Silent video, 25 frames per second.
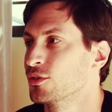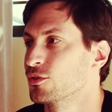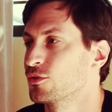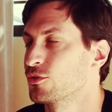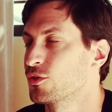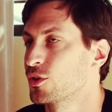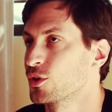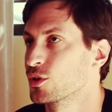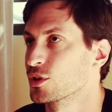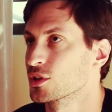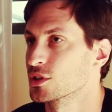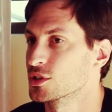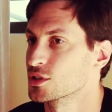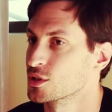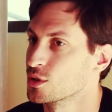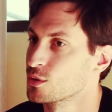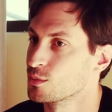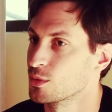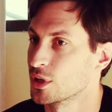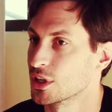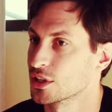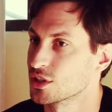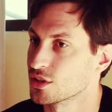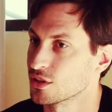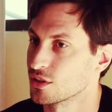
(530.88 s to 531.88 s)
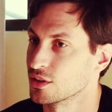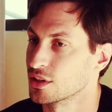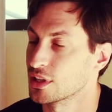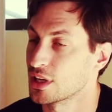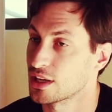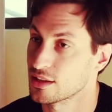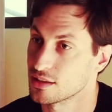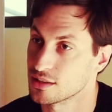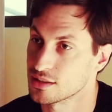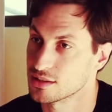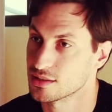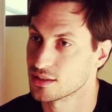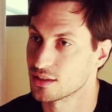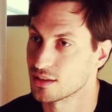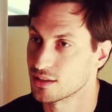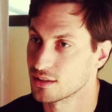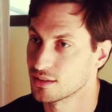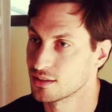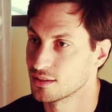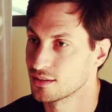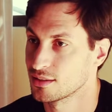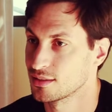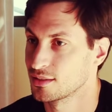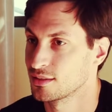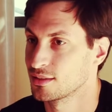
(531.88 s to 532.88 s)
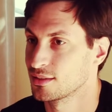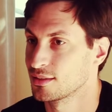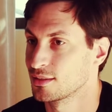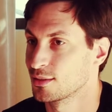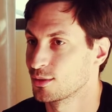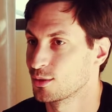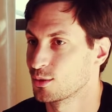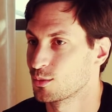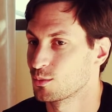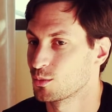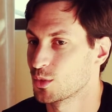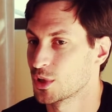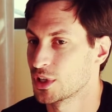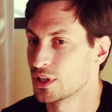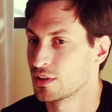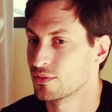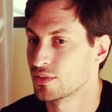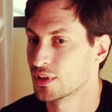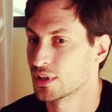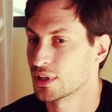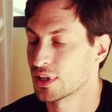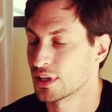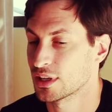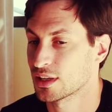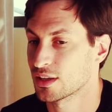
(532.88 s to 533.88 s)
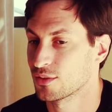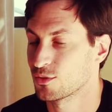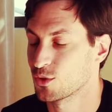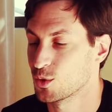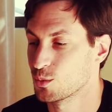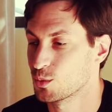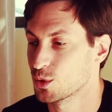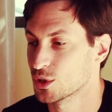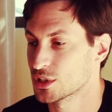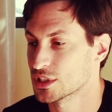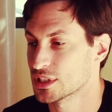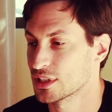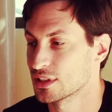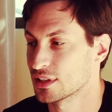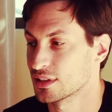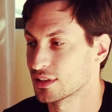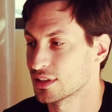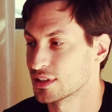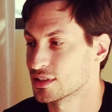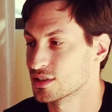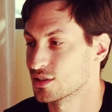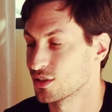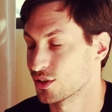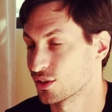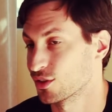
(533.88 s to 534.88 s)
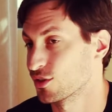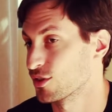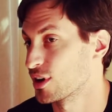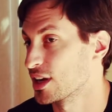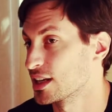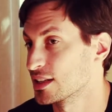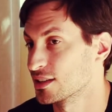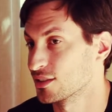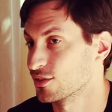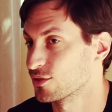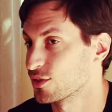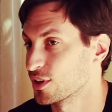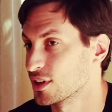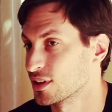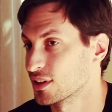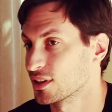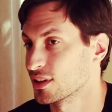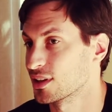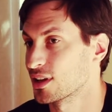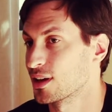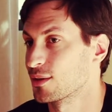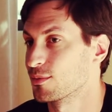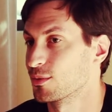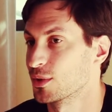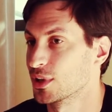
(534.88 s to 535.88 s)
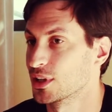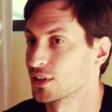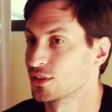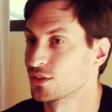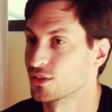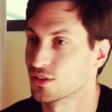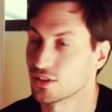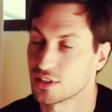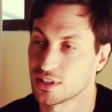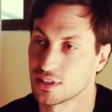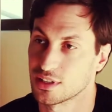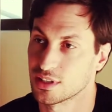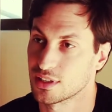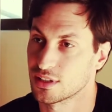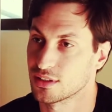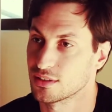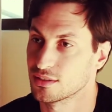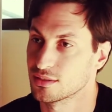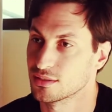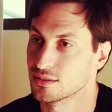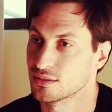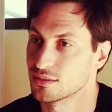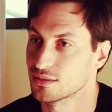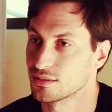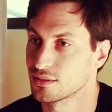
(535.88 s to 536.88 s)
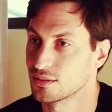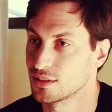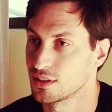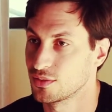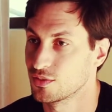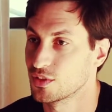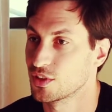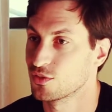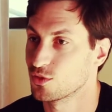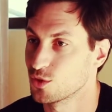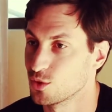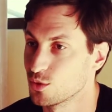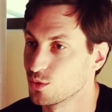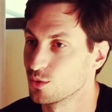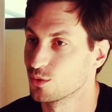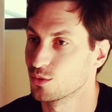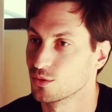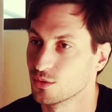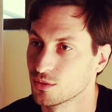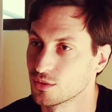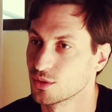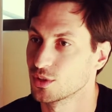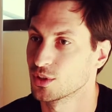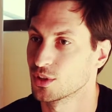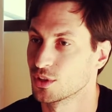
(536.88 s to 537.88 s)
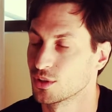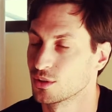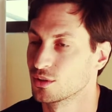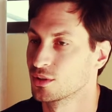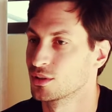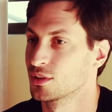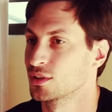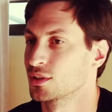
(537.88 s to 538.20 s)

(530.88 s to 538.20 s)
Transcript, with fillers: focus so much on the other side. Mm. But never like if you put something that's not great in front of the camera, you're not going to get even if you you know.